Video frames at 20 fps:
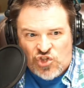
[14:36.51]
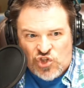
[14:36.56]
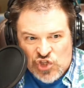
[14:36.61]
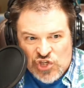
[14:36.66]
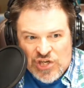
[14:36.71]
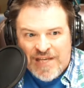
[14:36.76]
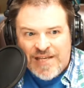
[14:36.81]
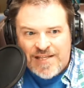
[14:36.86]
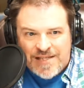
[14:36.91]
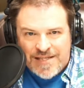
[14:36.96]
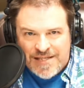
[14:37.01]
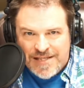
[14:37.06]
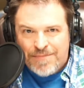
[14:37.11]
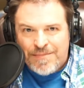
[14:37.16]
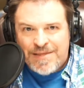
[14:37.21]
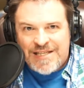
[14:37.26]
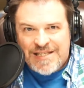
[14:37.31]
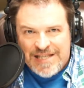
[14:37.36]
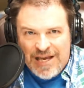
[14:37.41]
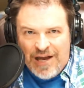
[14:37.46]
Jesus
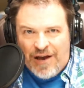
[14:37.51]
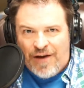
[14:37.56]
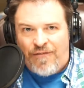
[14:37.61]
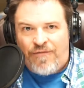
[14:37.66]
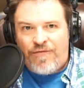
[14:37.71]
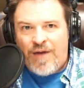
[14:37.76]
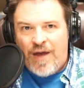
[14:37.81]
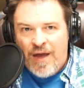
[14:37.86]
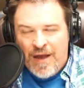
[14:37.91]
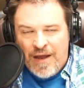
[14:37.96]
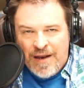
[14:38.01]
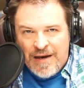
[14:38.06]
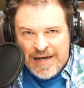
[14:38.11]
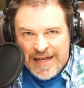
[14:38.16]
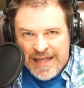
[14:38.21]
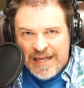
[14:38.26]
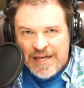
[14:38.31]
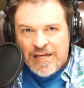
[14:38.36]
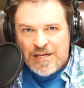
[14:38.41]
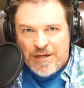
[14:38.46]
himself
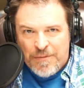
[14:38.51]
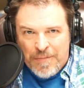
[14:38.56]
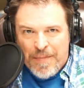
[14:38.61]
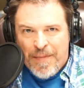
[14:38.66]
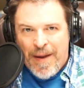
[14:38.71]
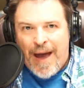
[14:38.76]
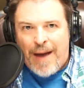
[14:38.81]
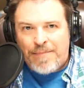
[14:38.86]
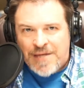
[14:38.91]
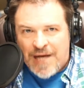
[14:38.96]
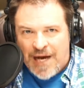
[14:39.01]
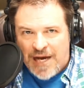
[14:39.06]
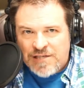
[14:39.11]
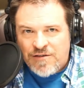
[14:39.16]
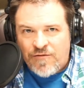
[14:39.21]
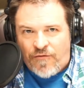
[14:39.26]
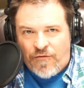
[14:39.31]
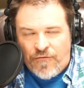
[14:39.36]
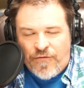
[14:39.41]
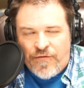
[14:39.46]
needed to be
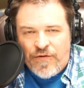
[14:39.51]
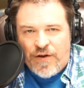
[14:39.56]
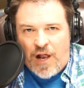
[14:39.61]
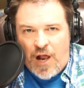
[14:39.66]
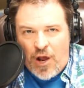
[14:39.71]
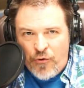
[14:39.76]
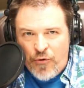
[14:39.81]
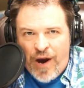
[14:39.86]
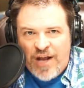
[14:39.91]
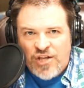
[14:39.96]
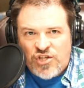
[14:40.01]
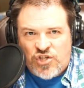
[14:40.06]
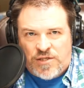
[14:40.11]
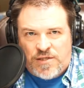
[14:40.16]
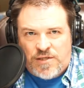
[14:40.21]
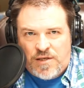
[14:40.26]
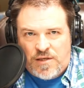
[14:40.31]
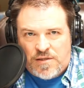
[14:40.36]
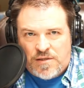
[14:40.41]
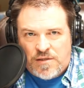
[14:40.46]
baptized to fulfill all
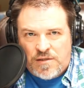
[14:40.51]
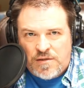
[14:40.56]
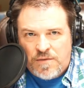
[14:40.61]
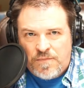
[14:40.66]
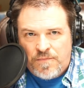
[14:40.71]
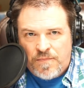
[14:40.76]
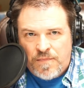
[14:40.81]
righteousness.